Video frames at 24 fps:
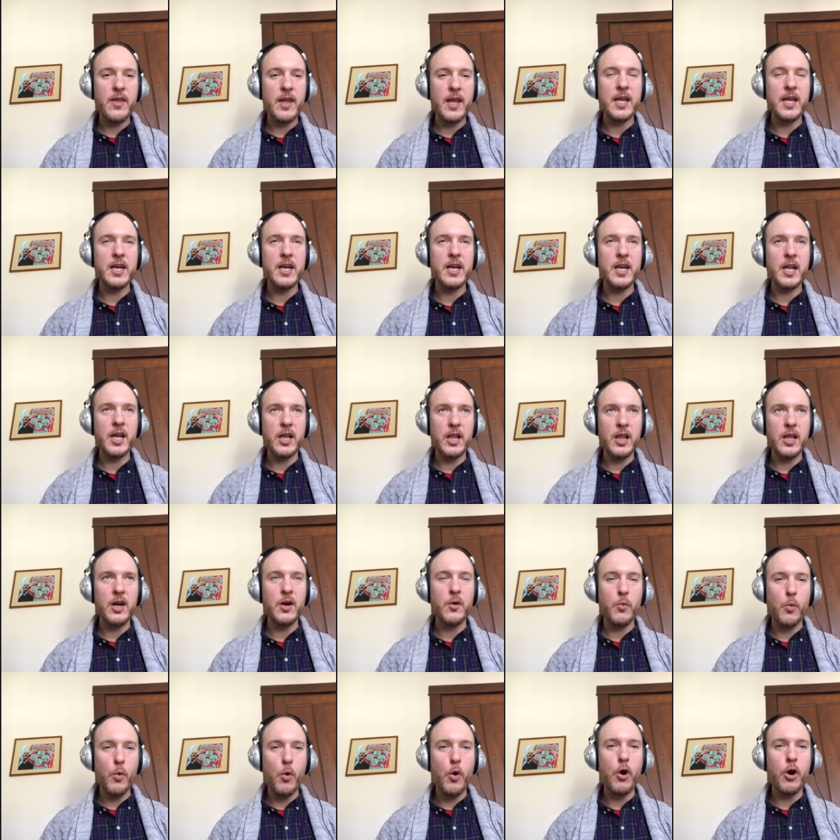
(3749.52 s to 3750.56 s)
can
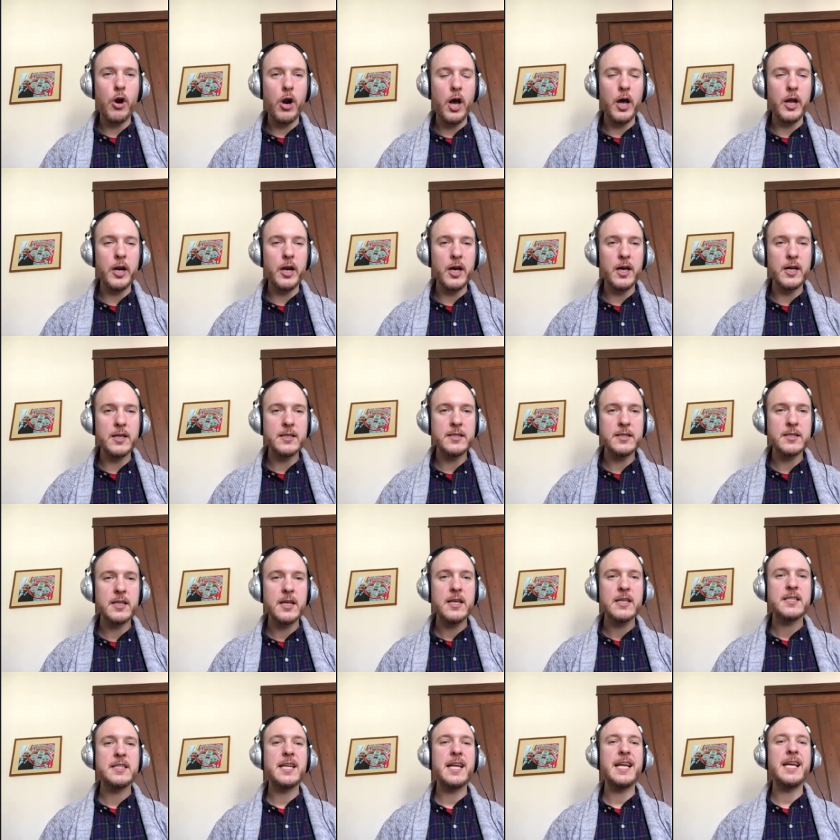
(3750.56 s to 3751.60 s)
declare war on us,
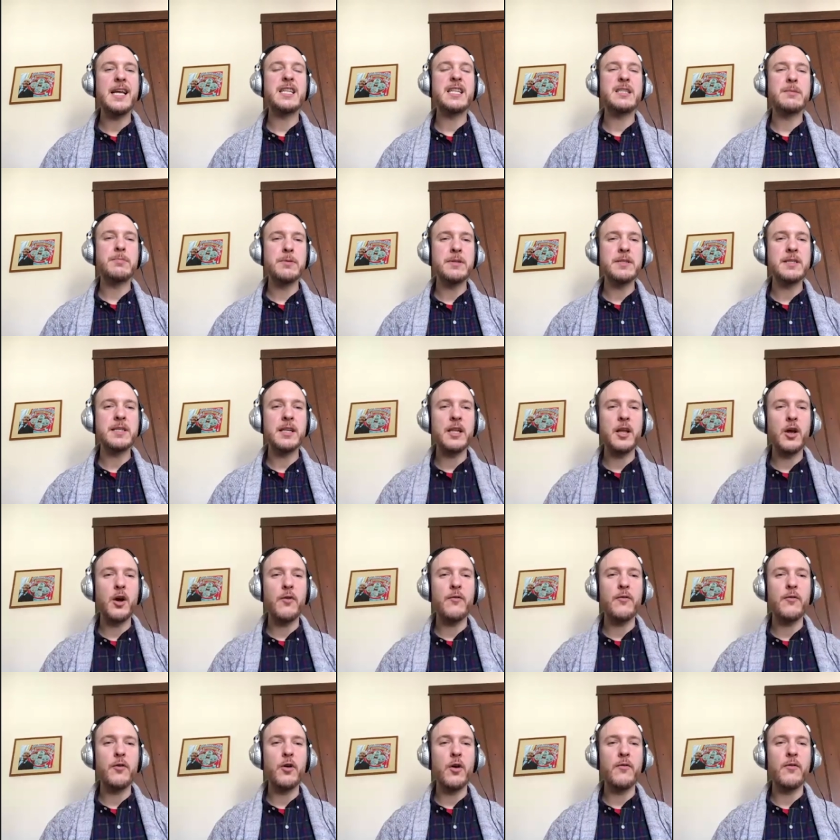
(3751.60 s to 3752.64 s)
say explicitly
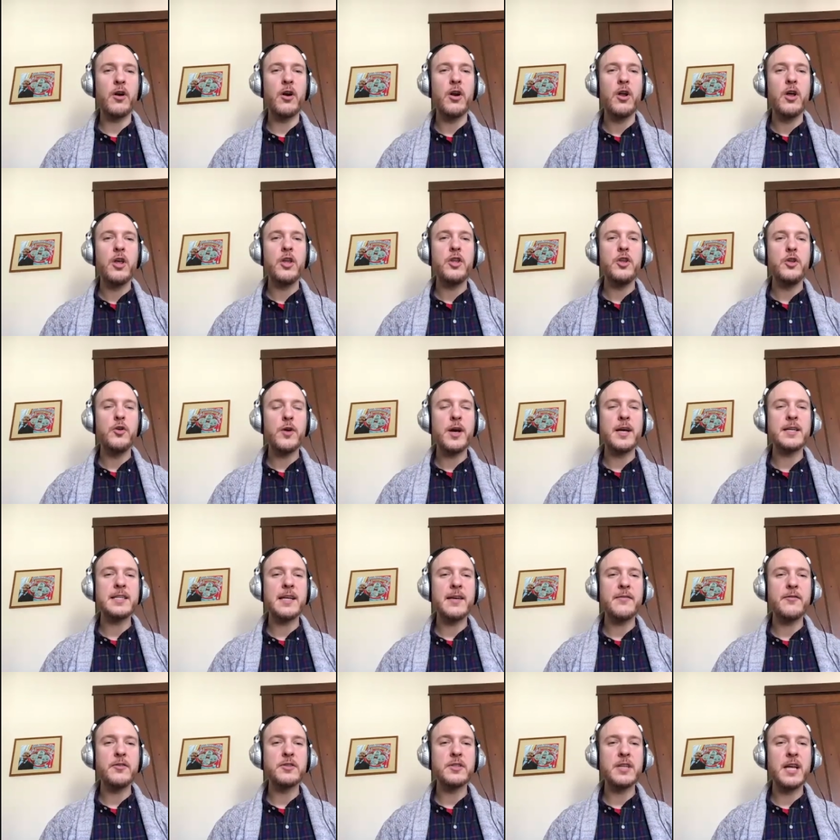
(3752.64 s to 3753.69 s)
over and over, you guys
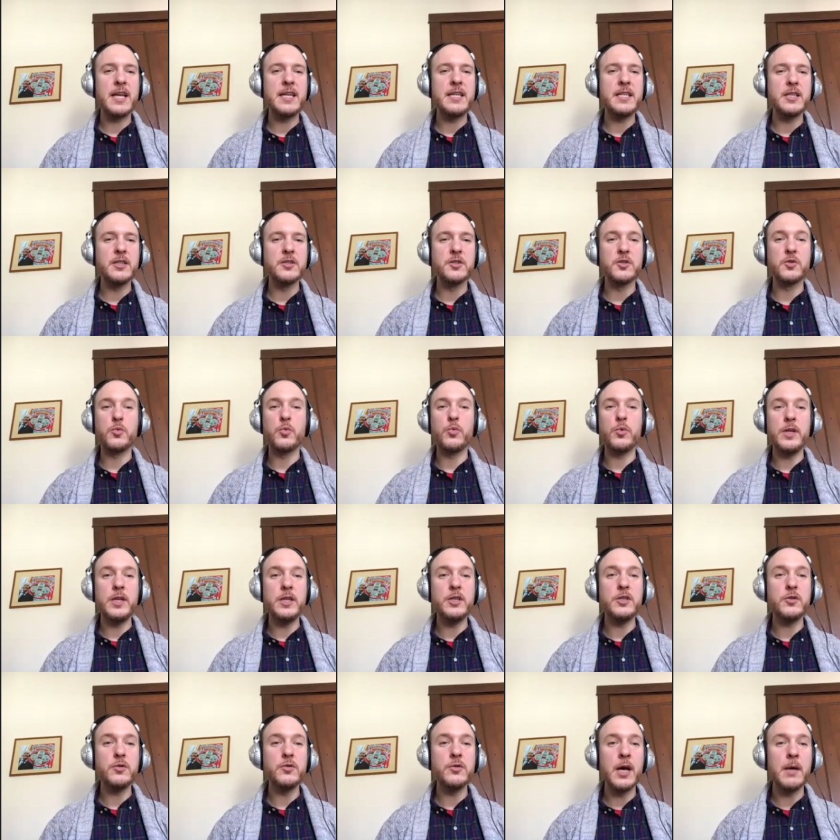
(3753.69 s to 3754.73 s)
have those ideals. We
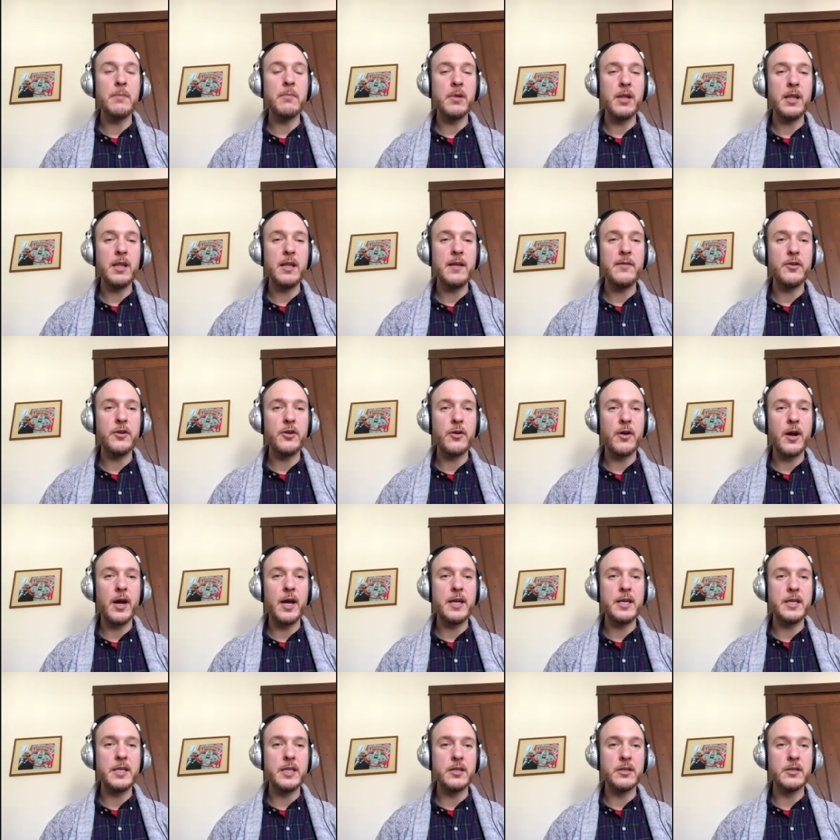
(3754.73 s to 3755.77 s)
do not believe in your
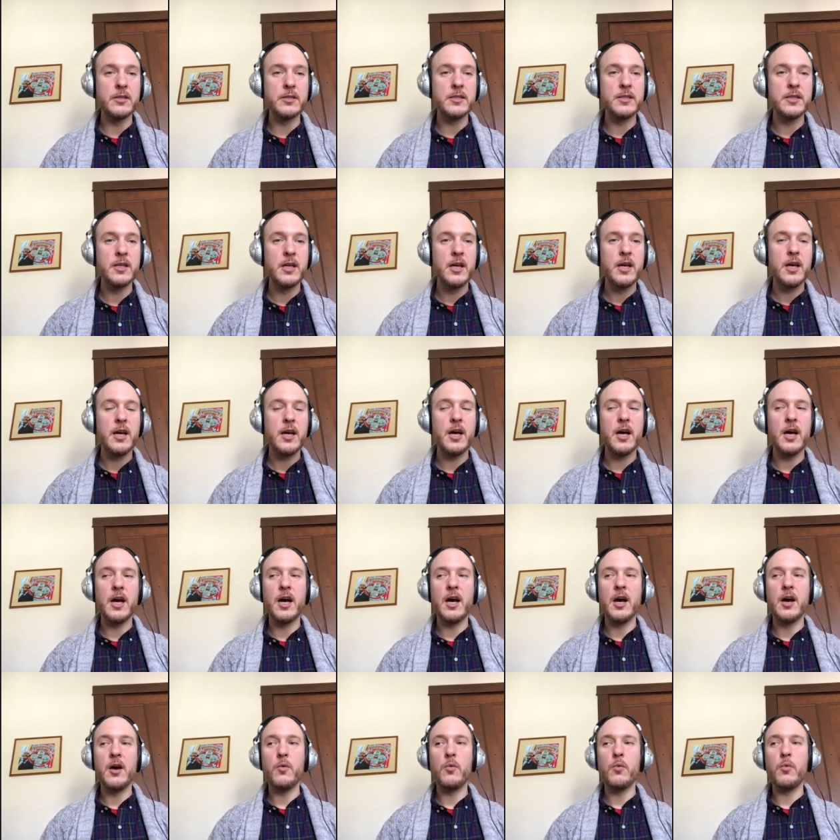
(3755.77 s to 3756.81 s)
ideals.
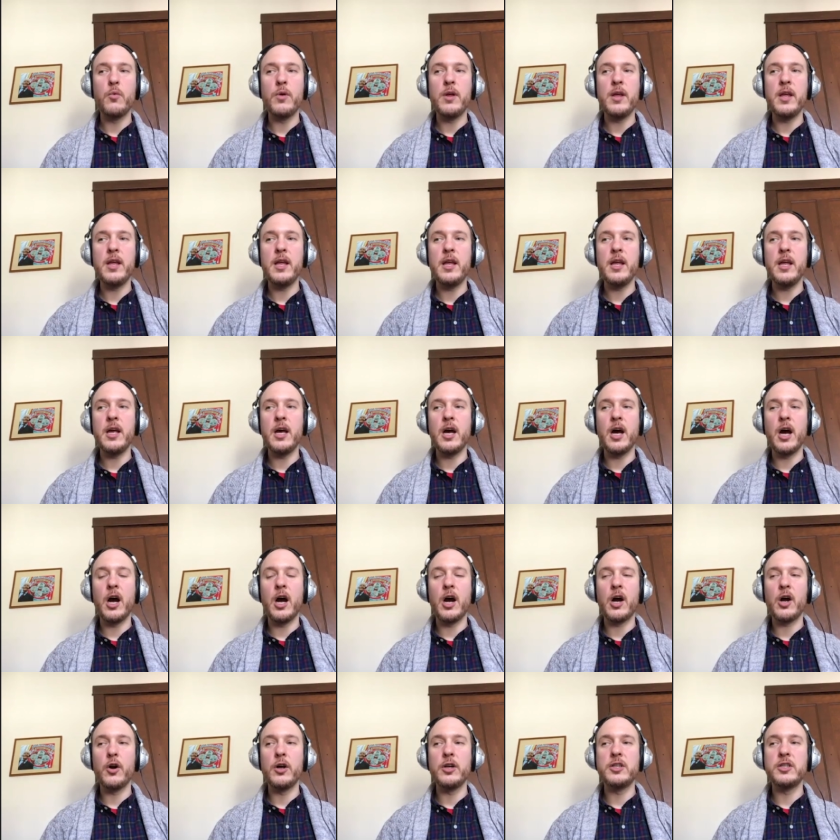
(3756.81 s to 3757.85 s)
We
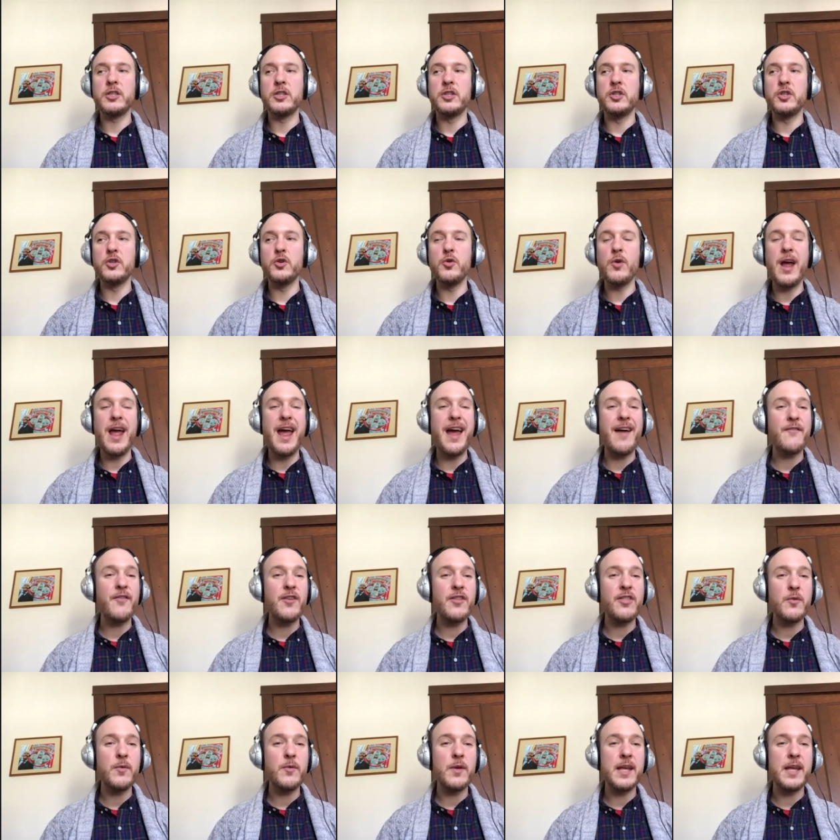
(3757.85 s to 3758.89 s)
are going to do
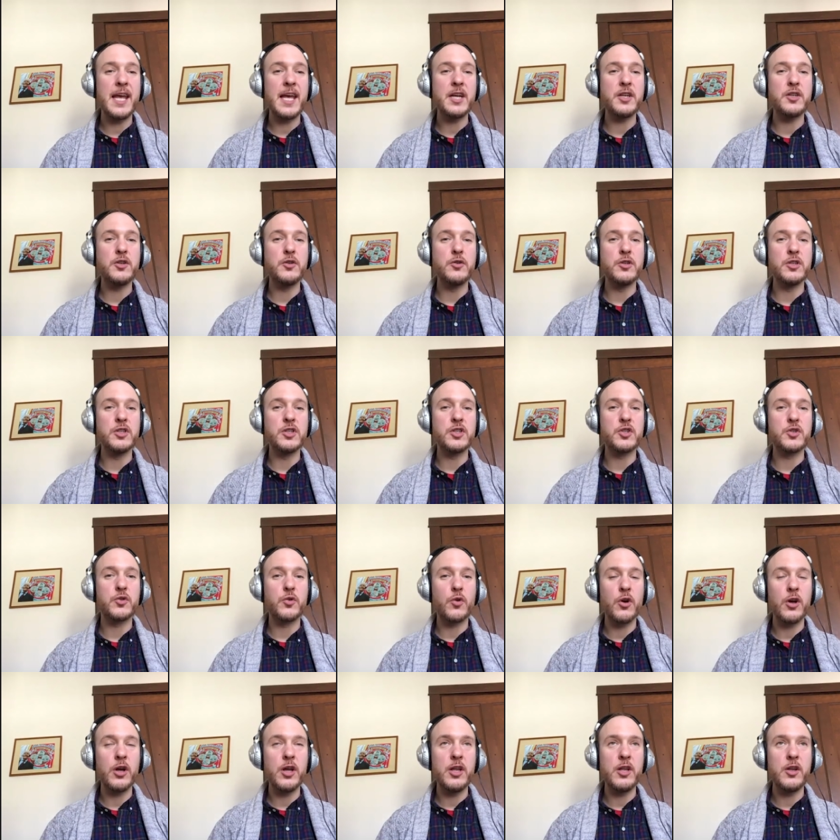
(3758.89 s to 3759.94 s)
everything we can to
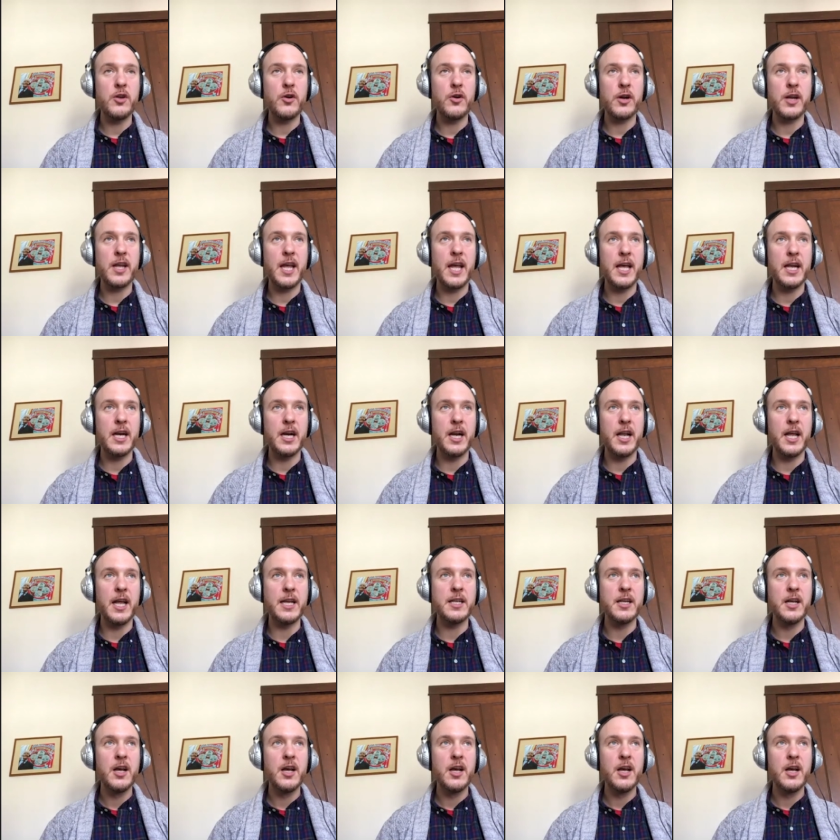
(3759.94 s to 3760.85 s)
destroy your candidate.